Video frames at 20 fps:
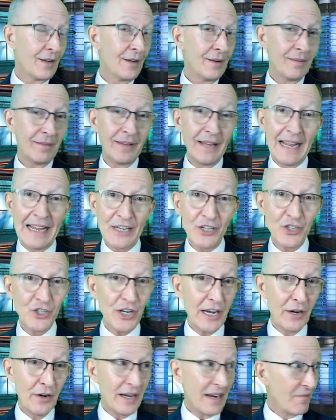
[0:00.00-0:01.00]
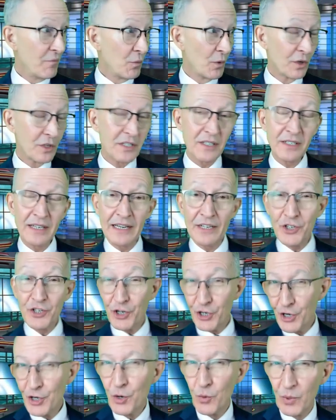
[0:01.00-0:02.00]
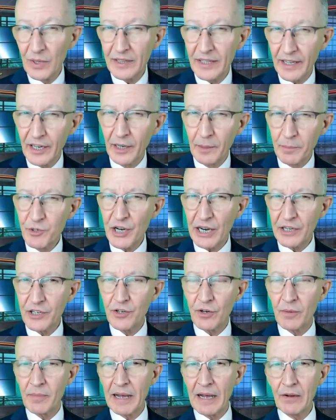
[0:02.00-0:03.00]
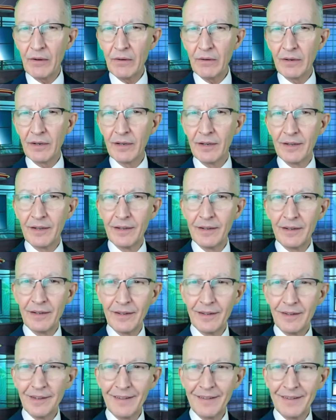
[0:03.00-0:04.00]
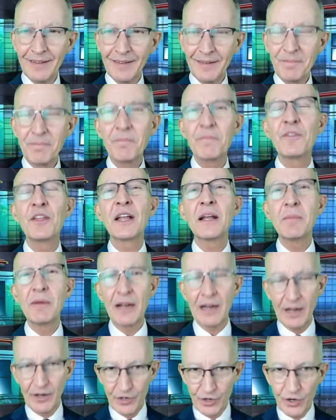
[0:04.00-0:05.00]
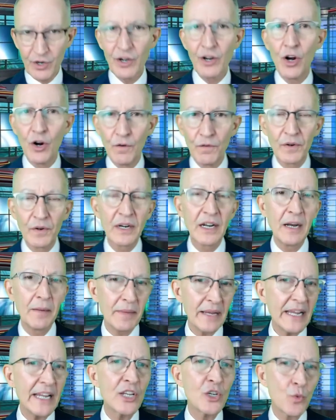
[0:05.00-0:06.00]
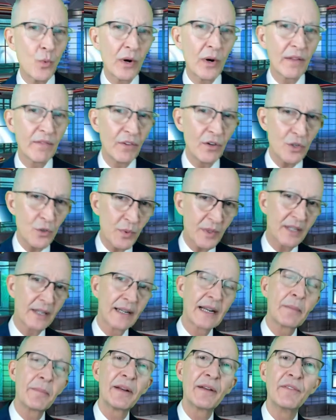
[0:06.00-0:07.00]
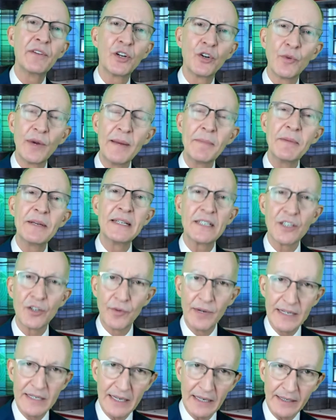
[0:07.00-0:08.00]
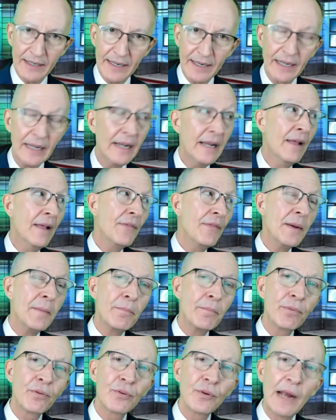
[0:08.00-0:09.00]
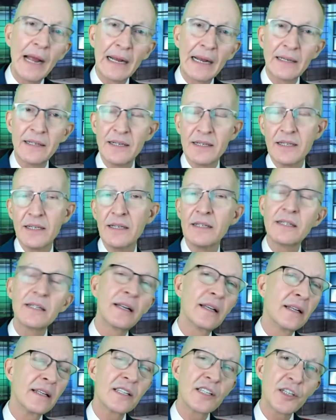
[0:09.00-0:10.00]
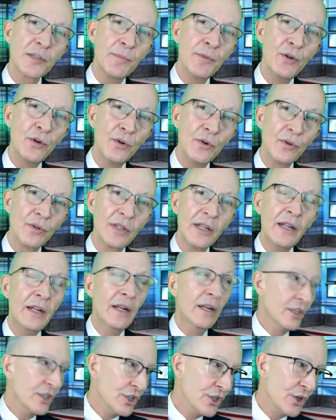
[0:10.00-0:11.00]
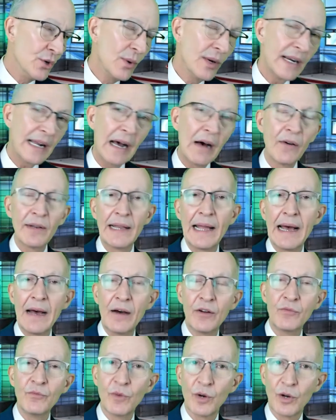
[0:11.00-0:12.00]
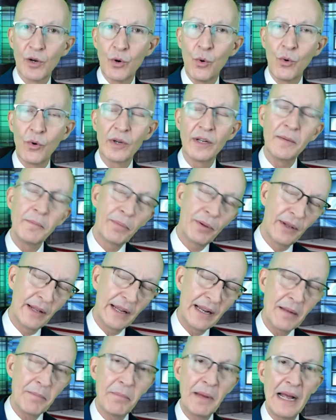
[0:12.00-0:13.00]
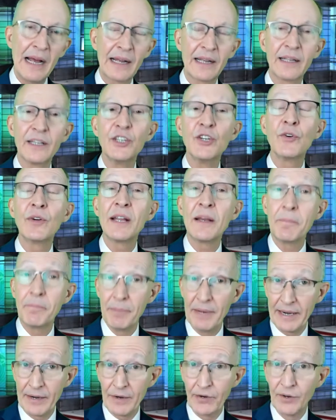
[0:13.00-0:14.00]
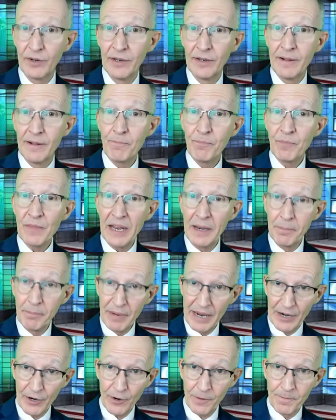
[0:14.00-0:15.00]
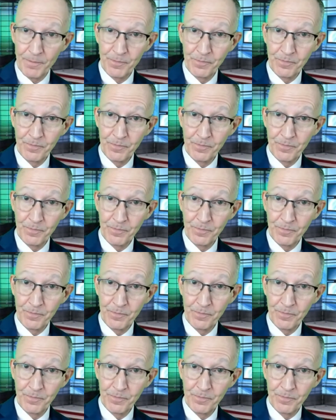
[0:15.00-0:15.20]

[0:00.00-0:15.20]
Last year, you haven't worked since last year. You know what they could object to you about. Think about how you're going to overcome each one of those with a little bit of an agree but disagree technique. Then practice it until it's smooth. Do it out loud and record it. Play it back. You'll get better and better.